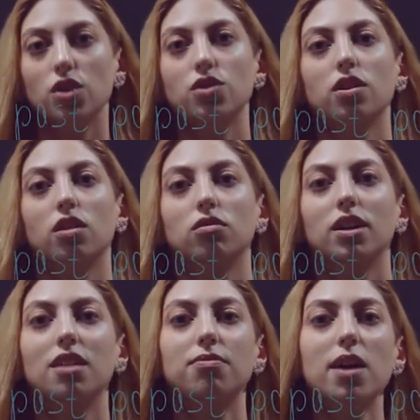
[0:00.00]
so
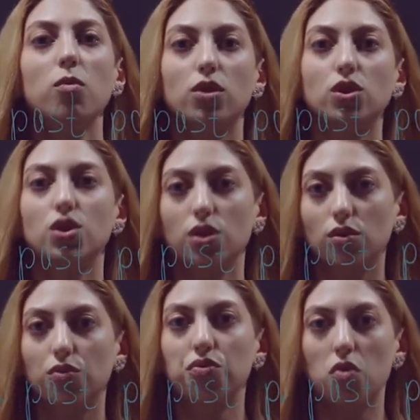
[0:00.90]
if I want
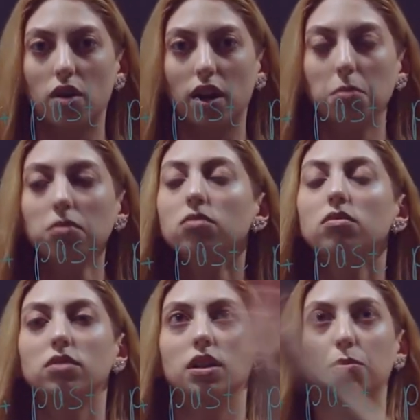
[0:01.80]
to form
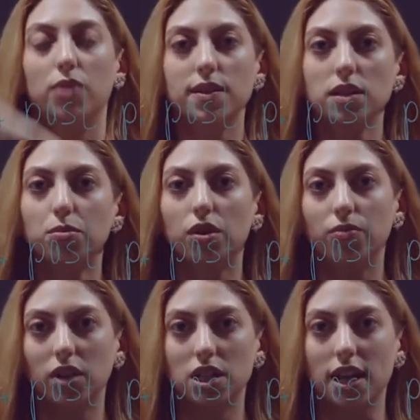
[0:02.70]
the present
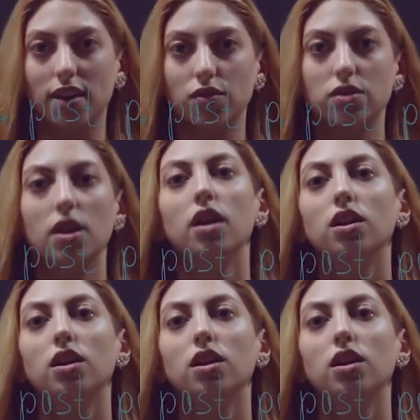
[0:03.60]
perfect tense